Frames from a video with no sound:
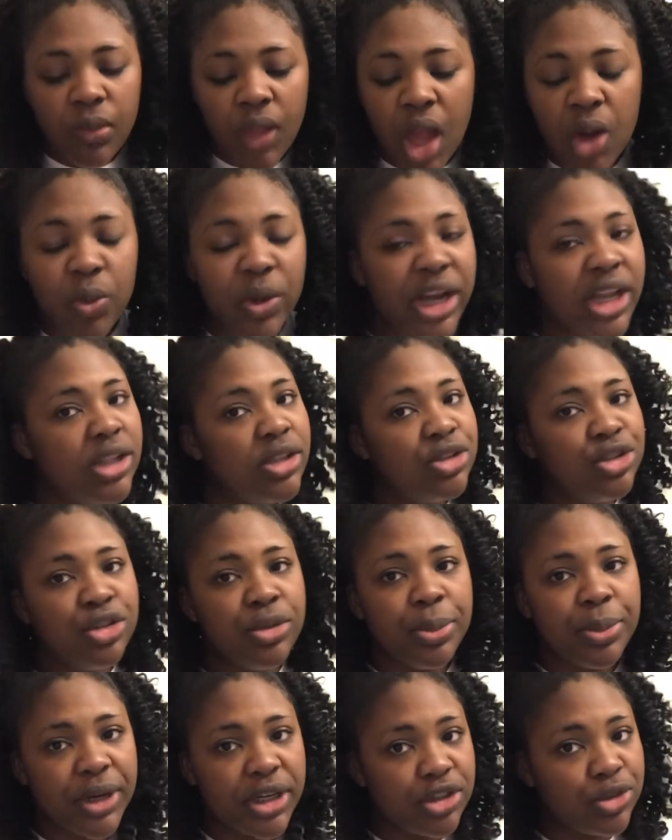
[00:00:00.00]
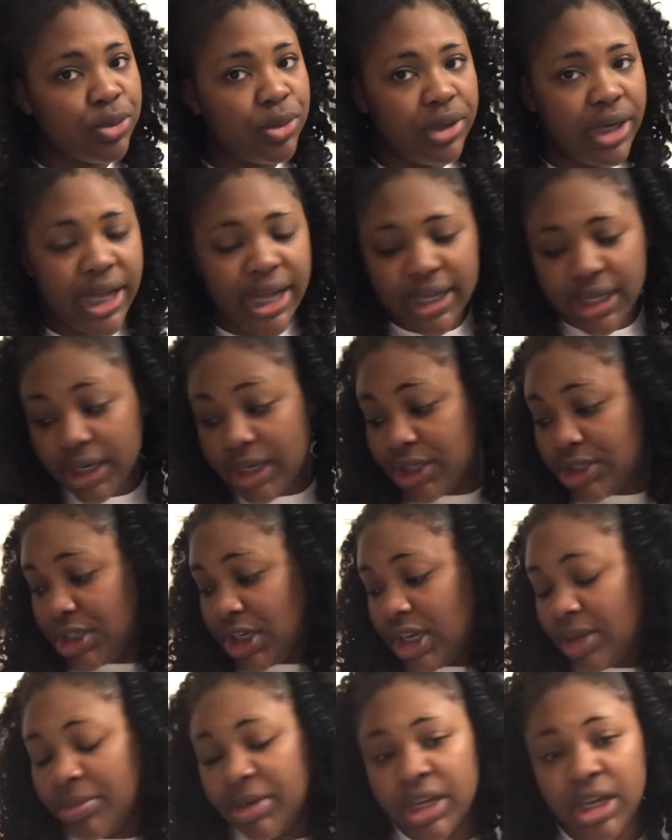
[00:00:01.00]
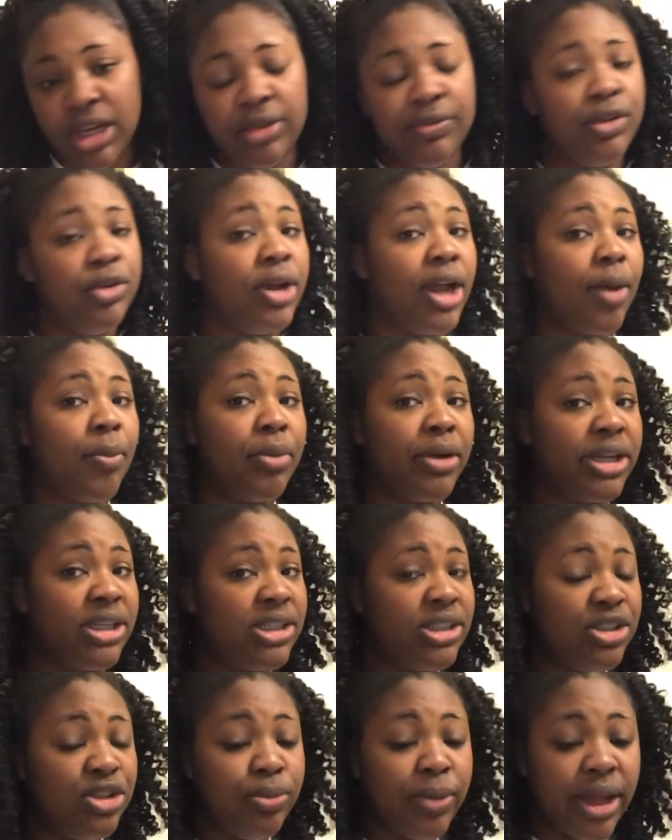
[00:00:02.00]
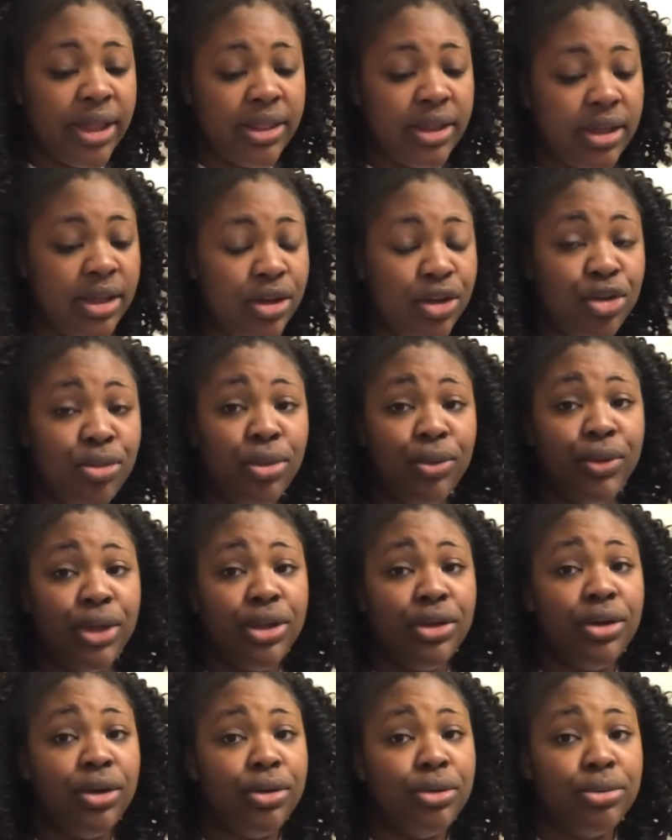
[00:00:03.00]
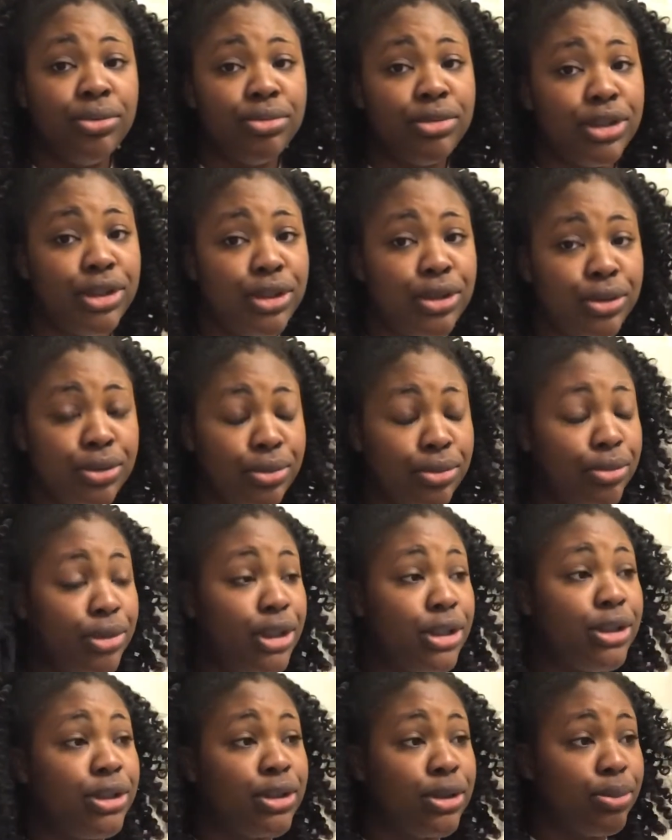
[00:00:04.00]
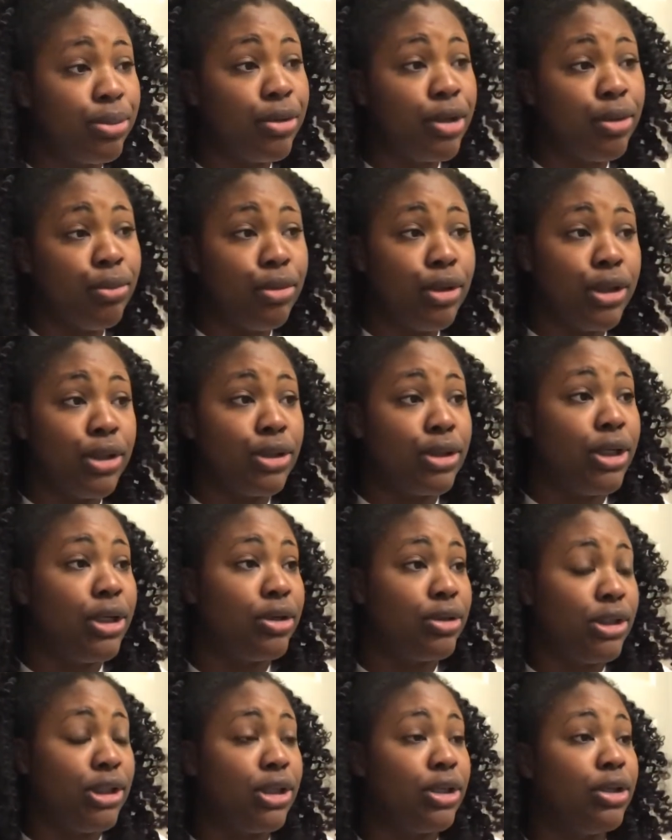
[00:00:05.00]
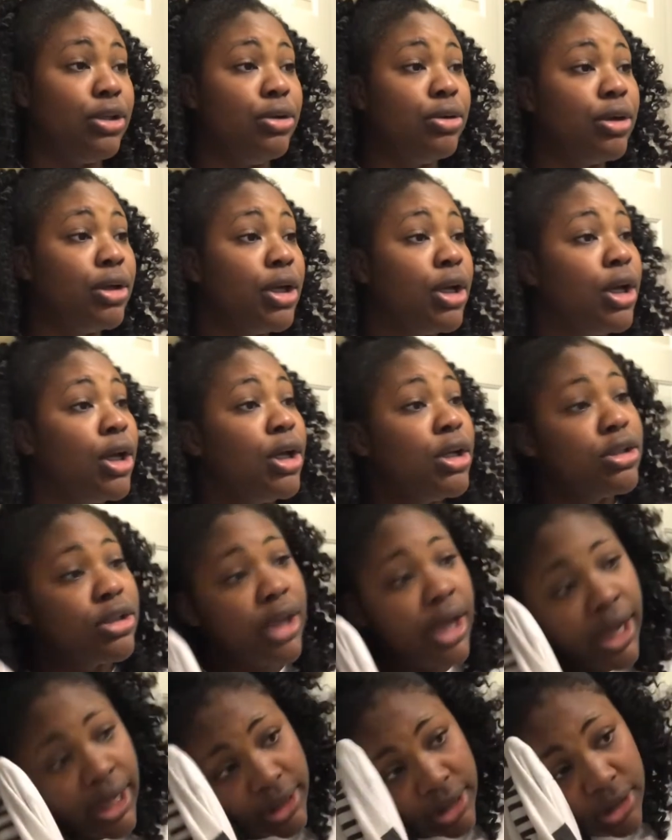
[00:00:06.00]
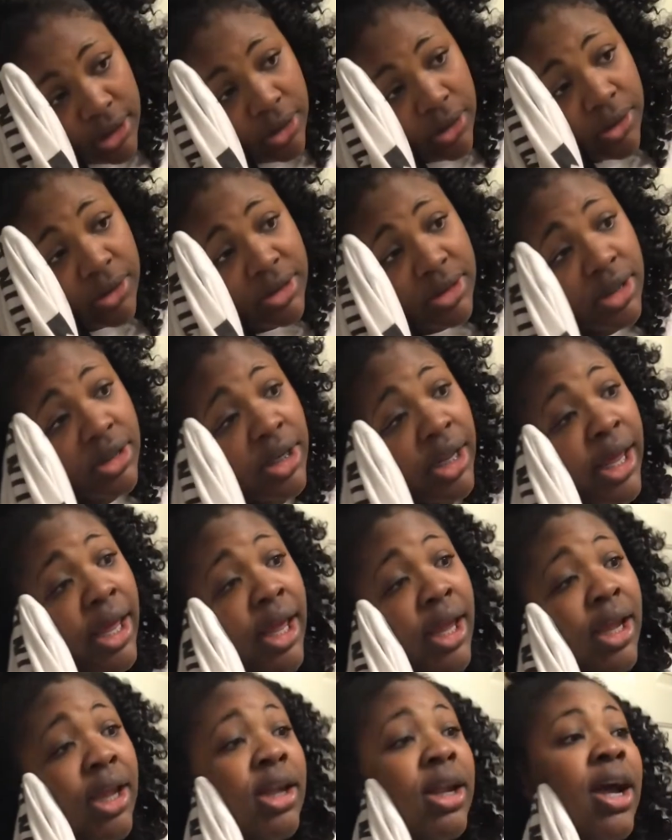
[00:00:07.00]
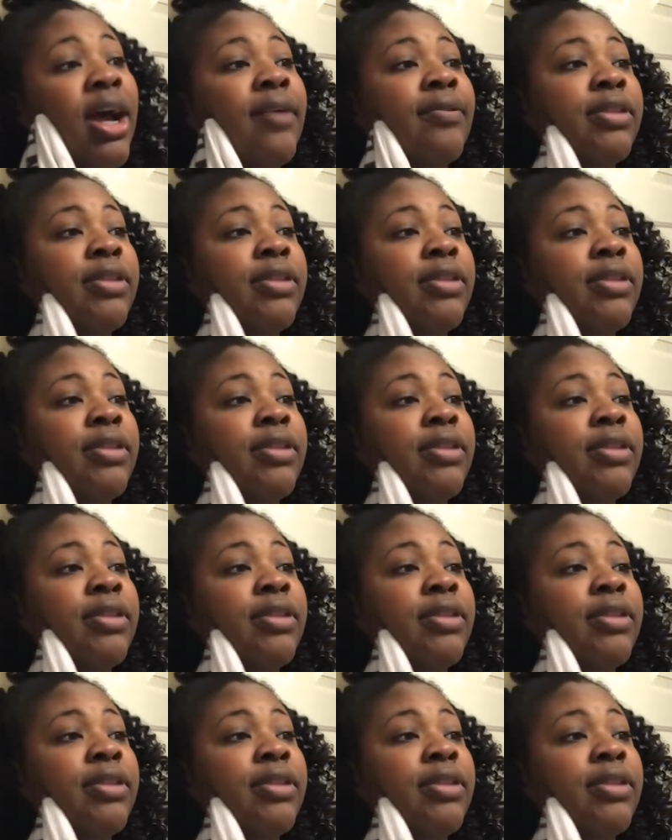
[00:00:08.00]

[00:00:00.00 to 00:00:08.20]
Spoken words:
a regular toothbrush will not get a job done if you got braces. You might think you do, but when you go to your dentist appointments, they'll tell you. So I have to use that, and